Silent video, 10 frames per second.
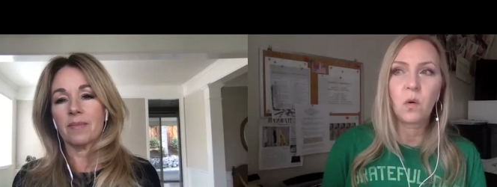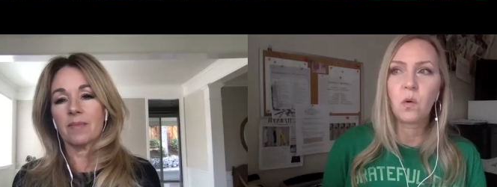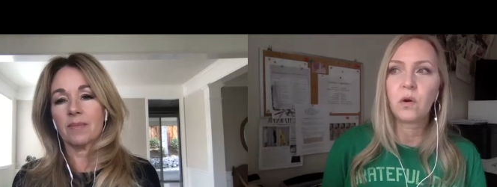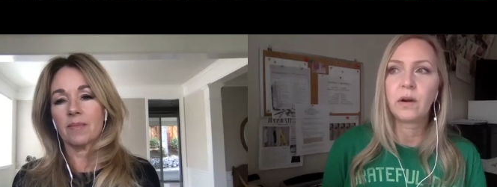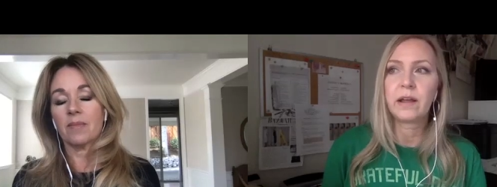
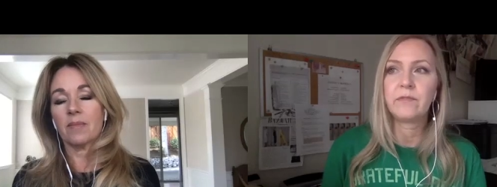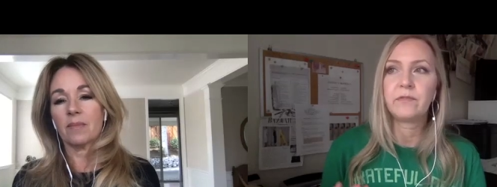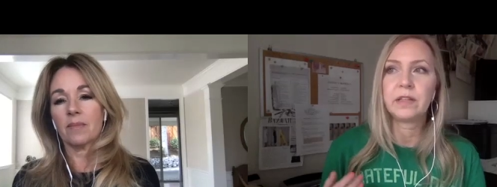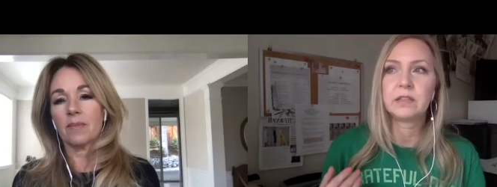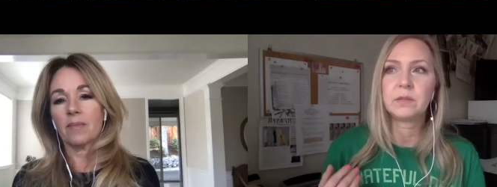Speaker 1: or if
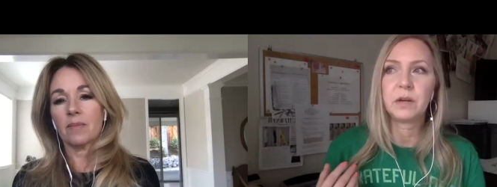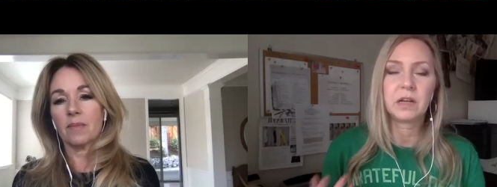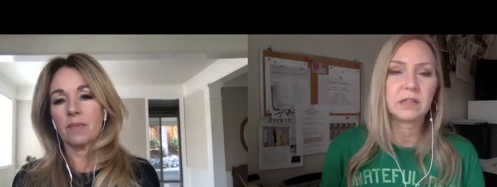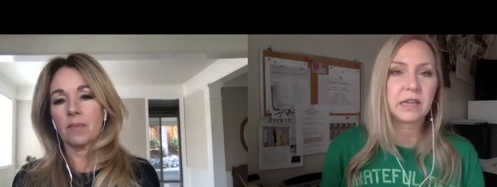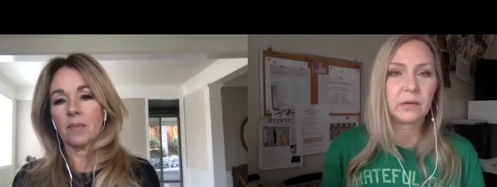it's
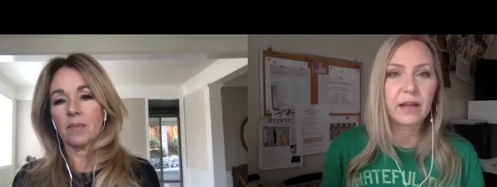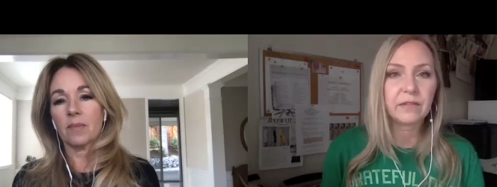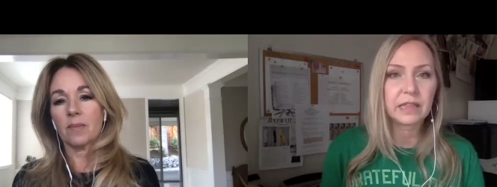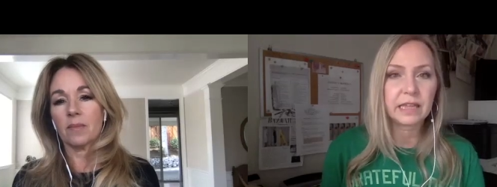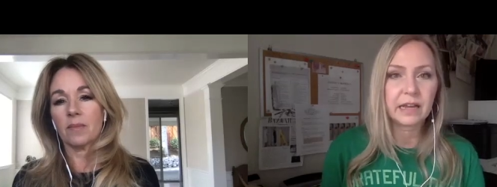because I don't have
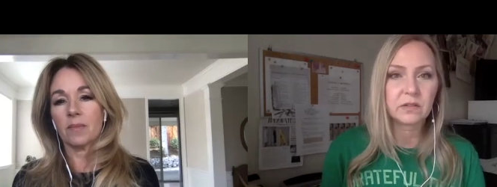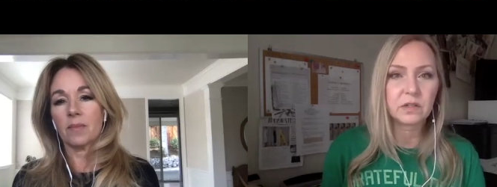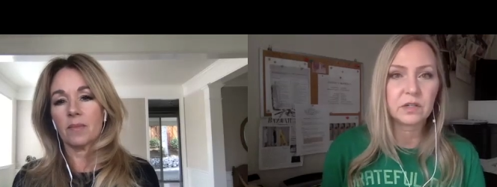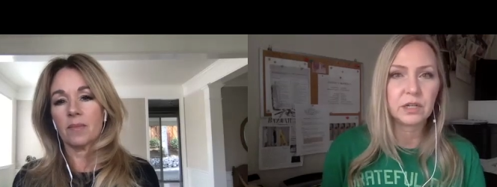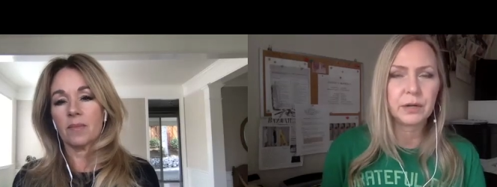anything else
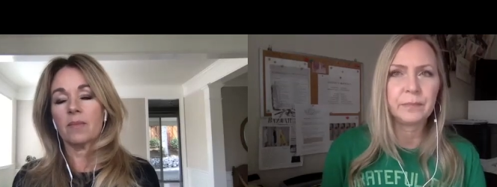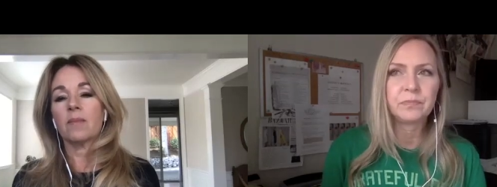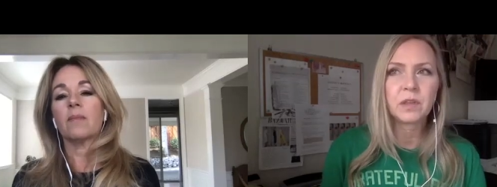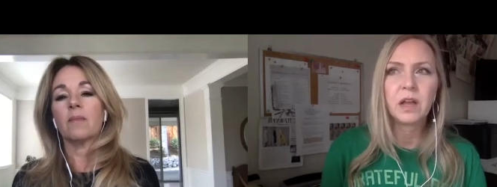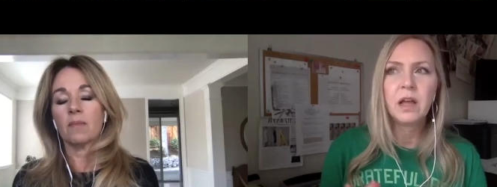to do.
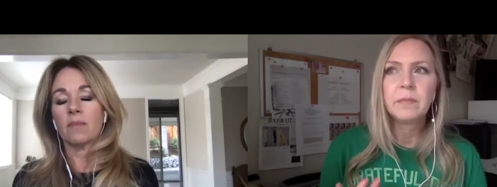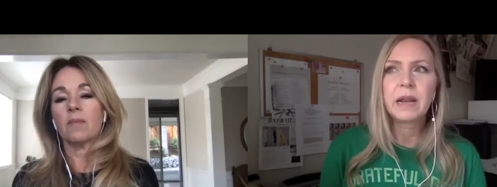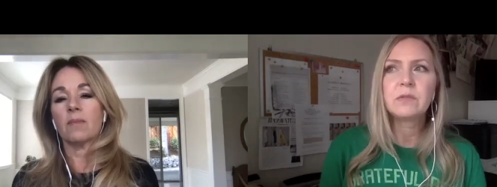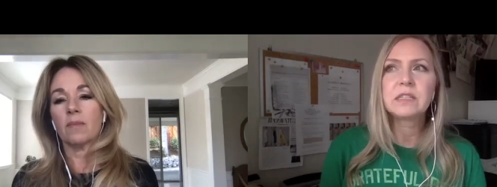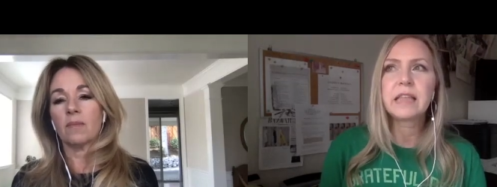But
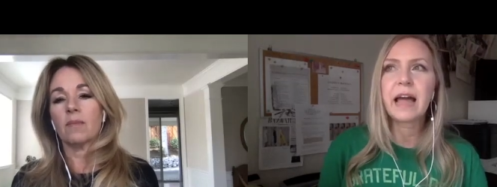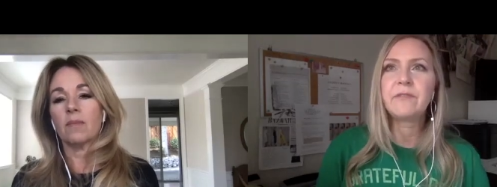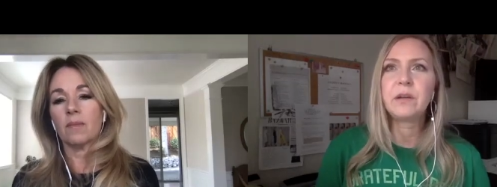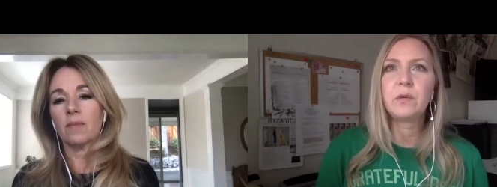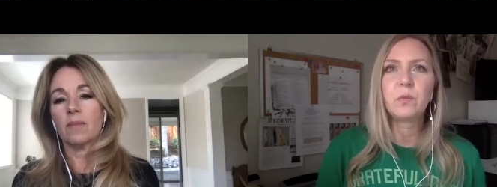I was
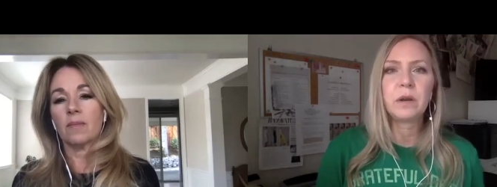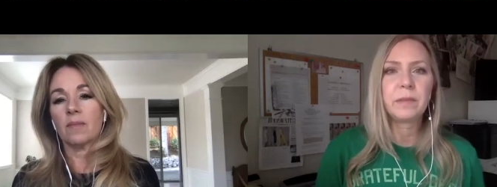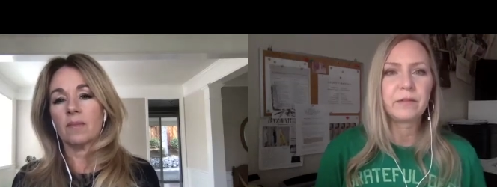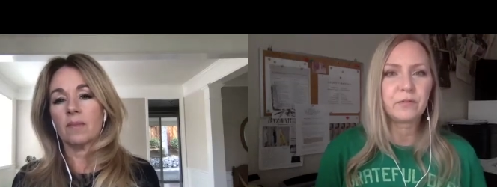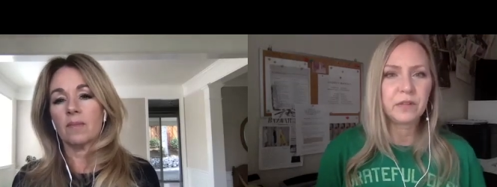laughing with one of
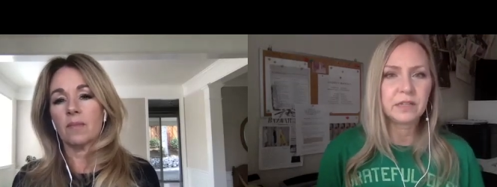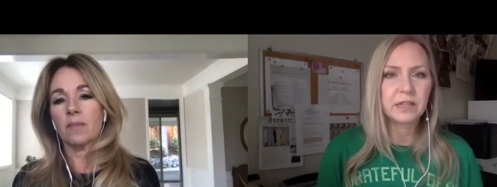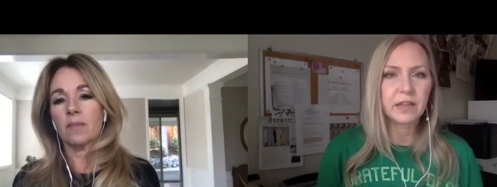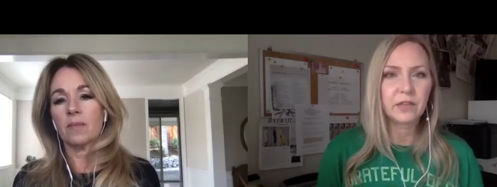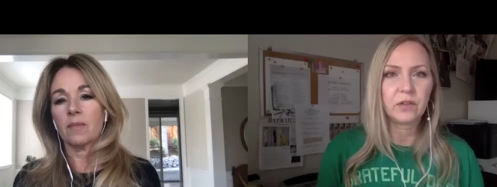my friends the
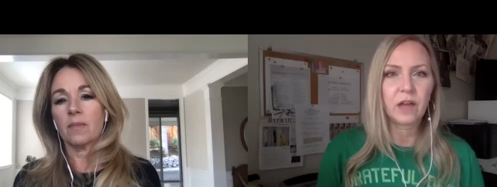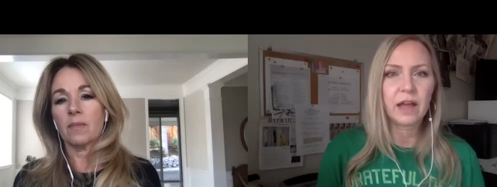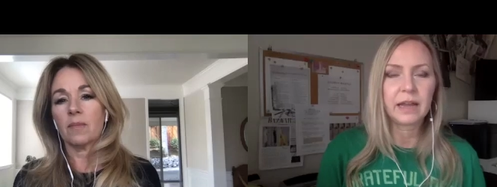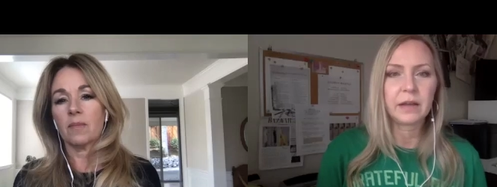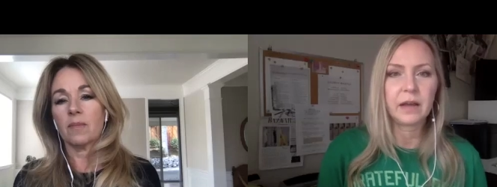other
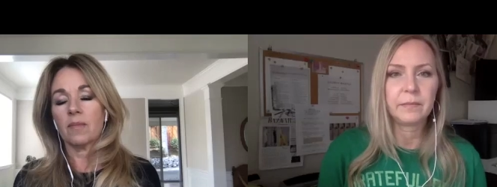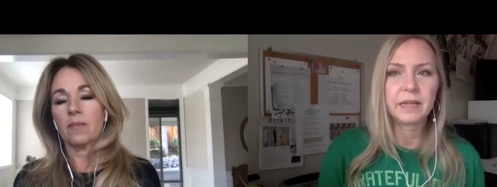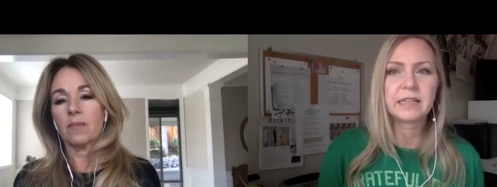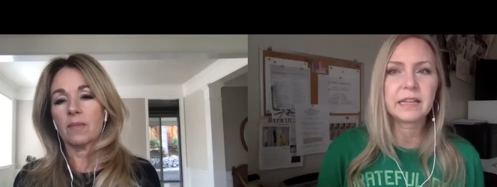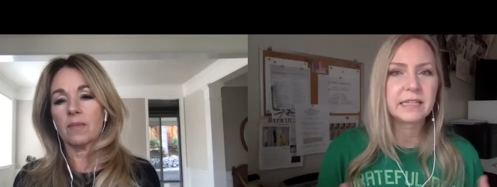night
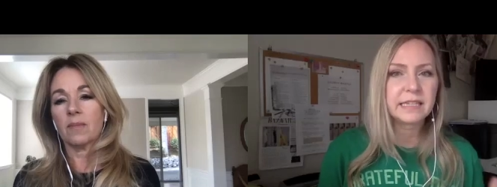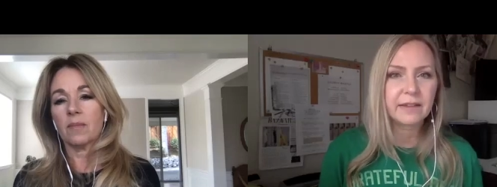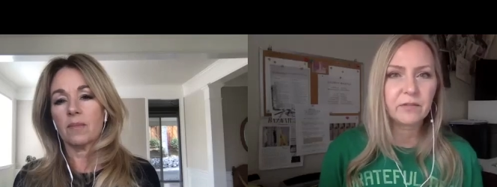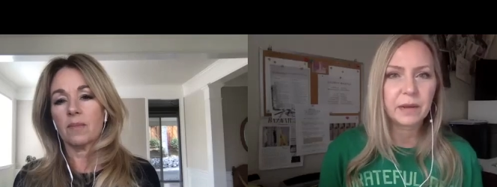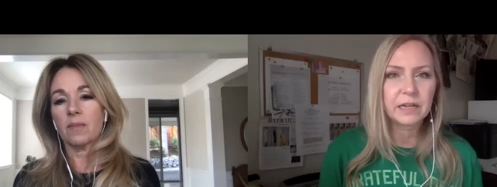because I see
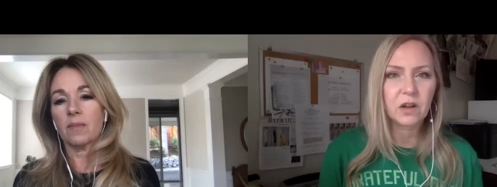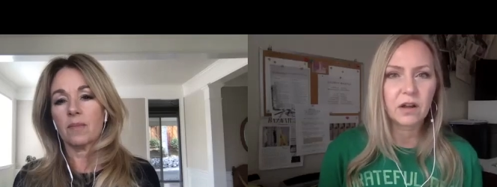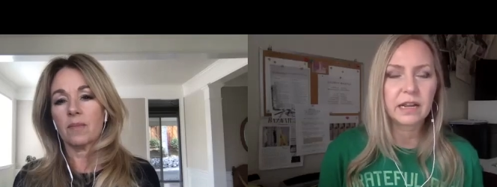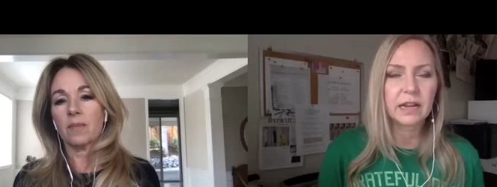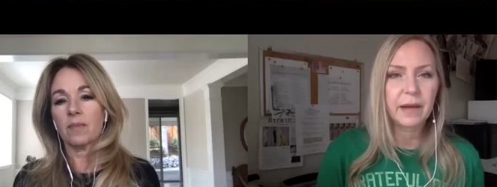everybody
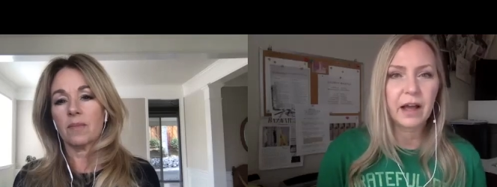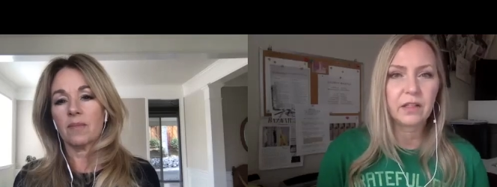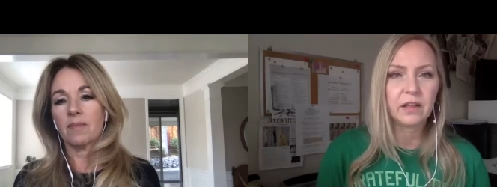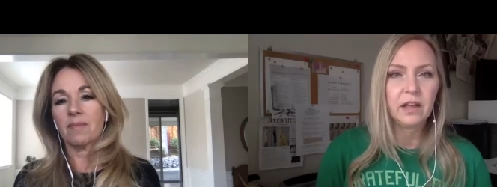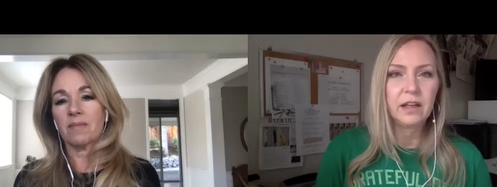talking about
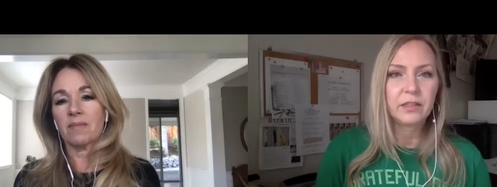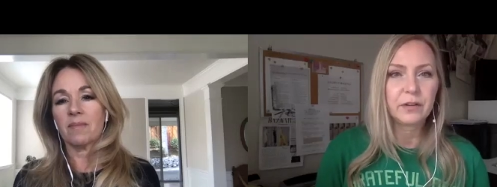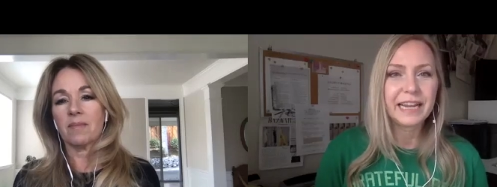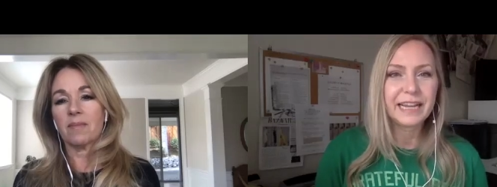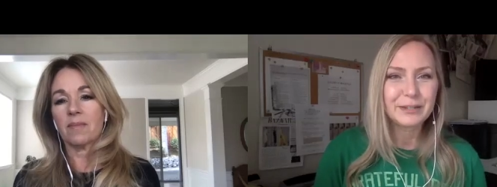their
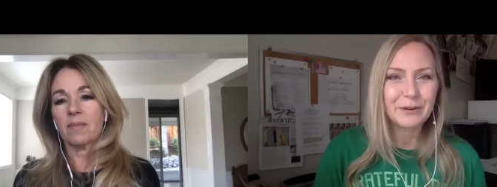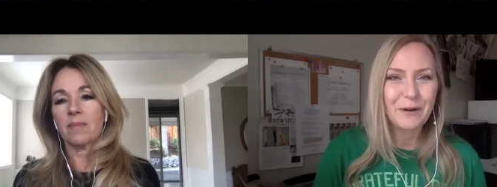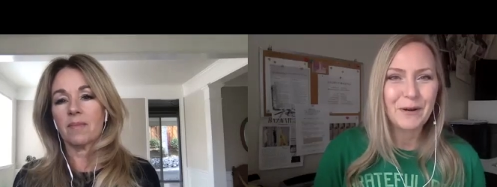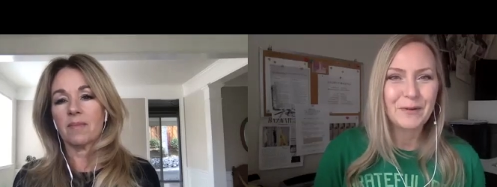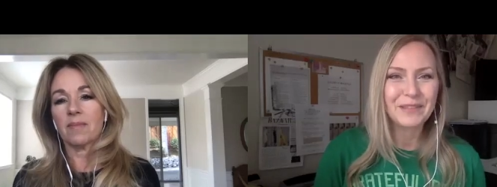kids are
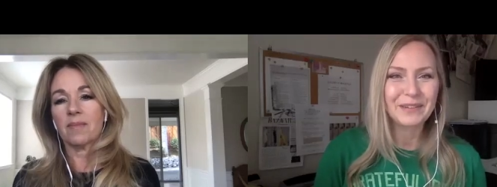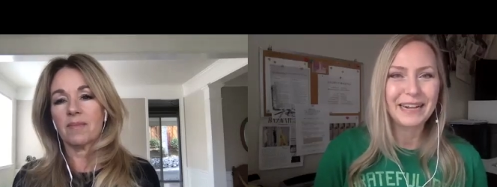home and their